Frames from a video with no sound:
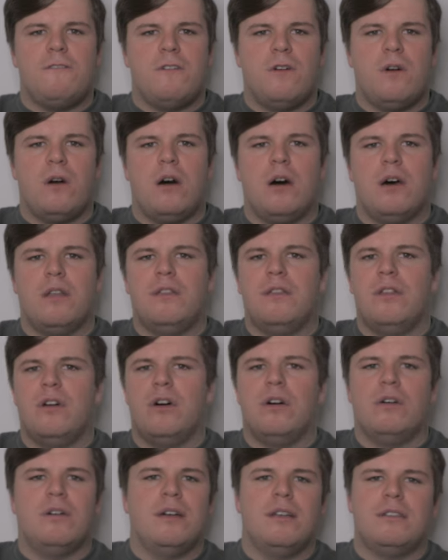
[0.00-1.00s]
I thought, oh
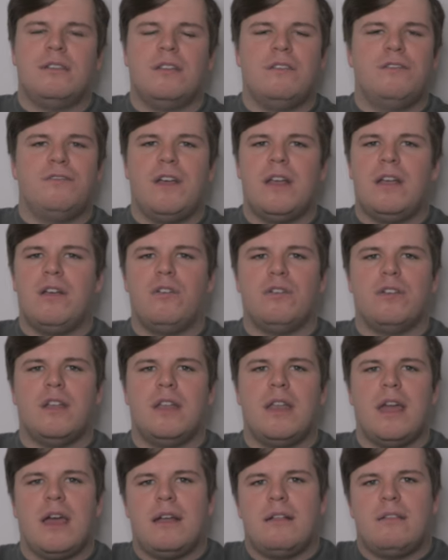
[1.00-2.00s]
no, is this thing going
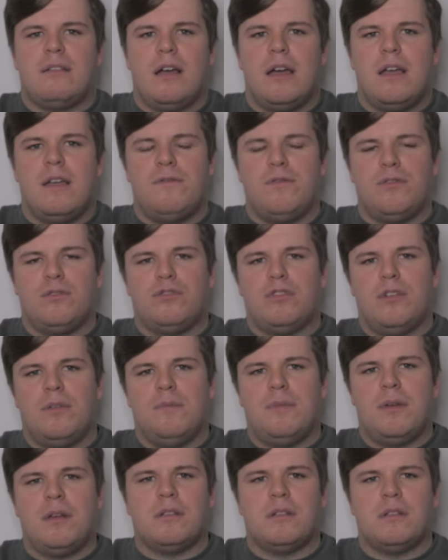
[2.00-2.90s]
to neck dive or something?